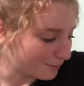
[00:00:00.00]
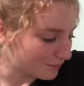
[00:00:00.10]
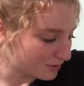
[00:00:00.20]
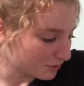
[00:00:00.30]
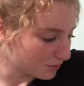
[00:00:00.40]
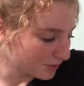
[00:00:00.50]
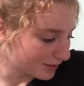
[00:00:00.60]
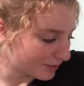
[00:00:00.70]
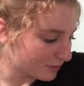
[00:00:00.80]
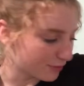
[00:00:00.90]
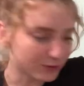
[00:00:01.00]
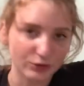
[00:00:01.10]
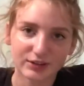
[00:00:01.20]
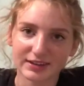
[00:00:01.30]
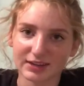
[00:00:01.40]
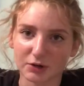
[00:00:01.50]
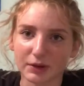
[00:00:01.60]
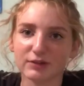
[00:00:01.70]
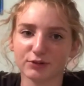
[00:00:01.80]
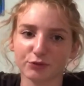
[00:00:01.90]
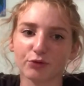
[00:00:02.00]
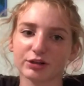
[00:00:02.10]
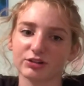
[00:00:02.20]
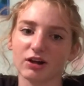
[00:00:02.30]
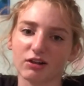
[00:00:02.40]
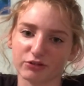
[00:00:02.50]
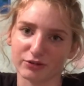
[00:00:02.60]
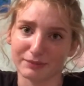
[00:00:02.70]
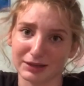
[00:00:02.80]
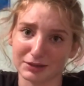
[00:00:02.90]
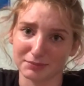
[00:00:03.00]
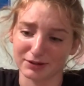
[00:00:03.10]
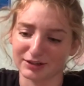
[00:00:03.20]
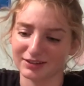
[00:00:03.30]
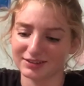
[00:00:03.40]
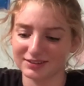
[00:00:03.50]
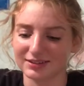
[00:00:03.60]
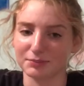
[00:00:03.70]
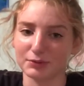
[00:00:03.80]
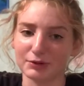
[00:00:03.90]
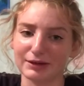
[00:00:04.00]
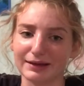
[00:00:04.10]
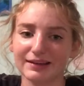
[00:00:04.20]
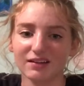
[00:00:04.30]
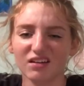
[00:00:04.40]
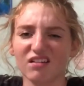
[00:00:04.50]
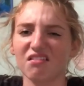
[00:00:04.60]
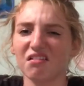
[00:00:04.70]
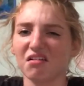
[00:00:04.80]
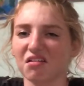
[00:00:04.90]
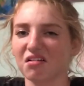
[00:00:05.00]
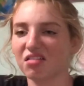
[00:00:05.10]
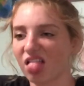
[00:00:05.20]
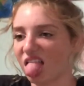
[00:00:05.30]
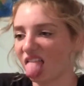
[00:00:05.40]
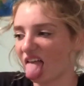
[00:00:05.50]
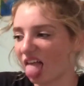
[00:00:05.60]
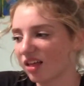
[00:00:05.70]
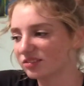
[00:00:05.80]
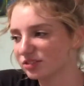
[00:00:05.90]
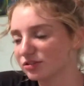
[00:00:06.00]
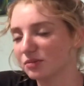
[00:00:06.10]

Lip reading: So really, whenever you take that away, so $40 on makeup products and beauty. Ugh, so